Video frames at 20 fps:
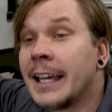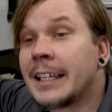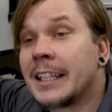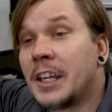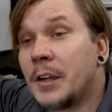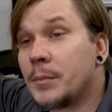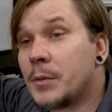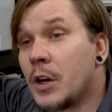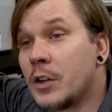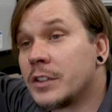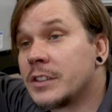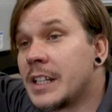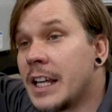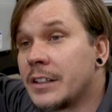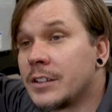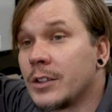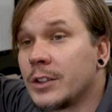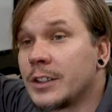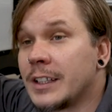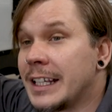Keep those
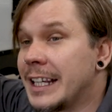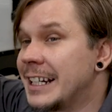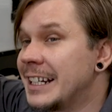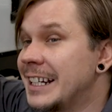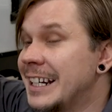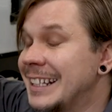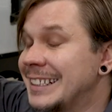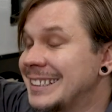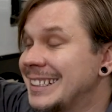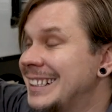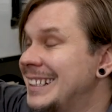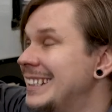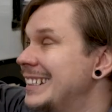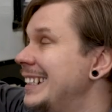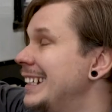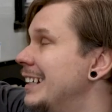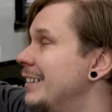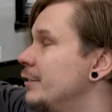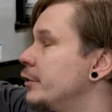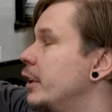sensors in as
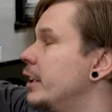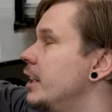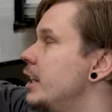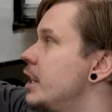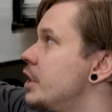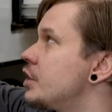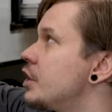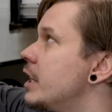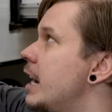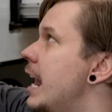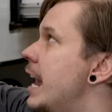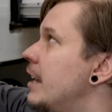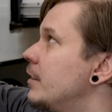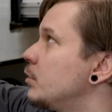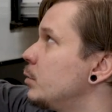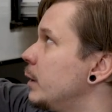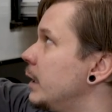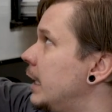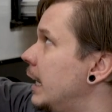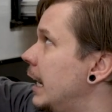clean of condition
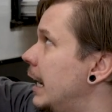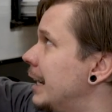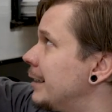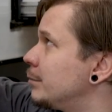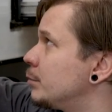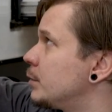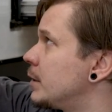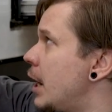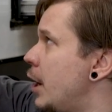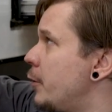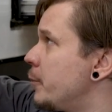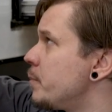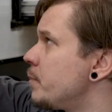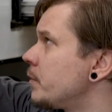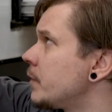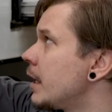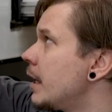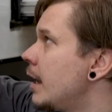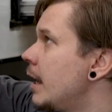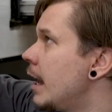as we can. So
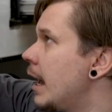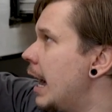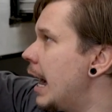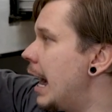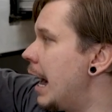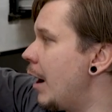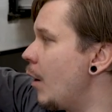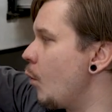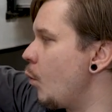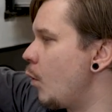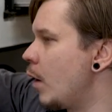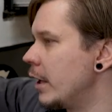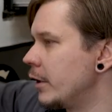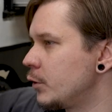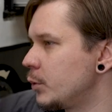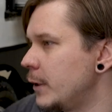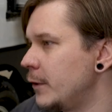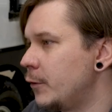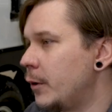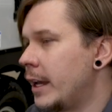
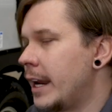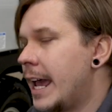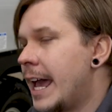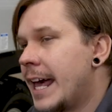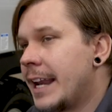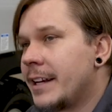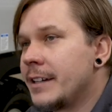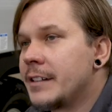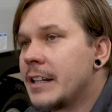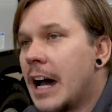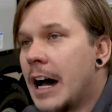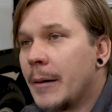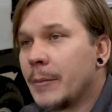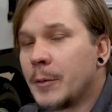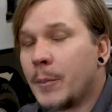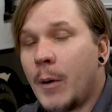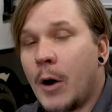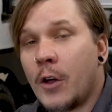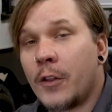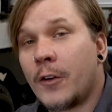once we've went ahead and
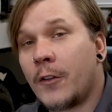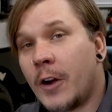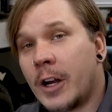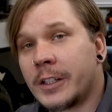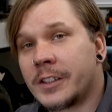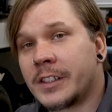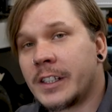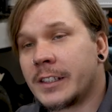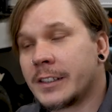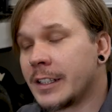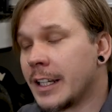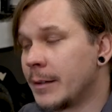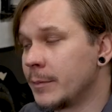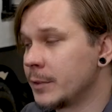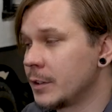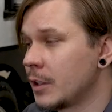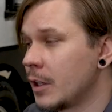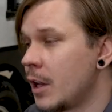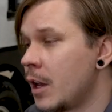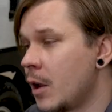dumped both of our
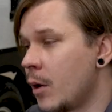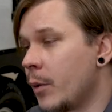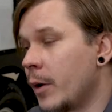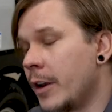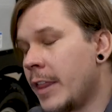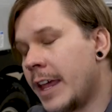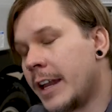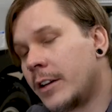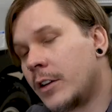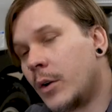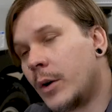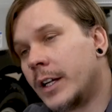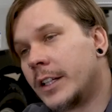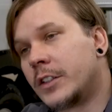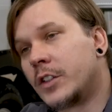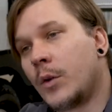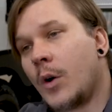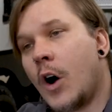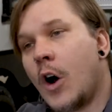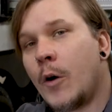systems, we're then going
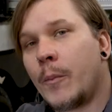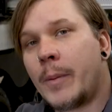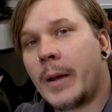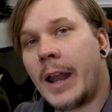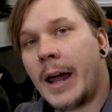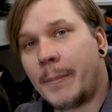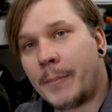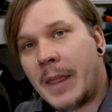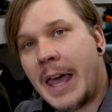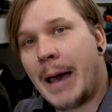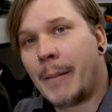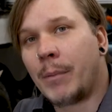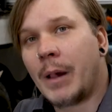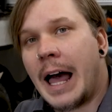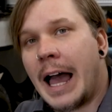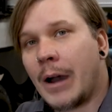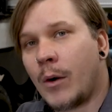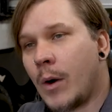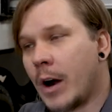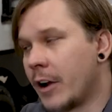to open up that
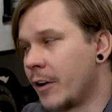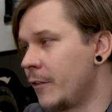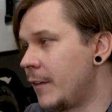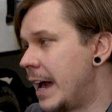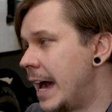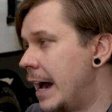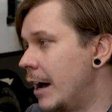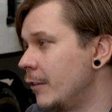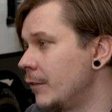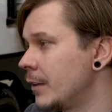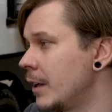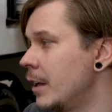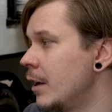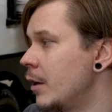black water valve.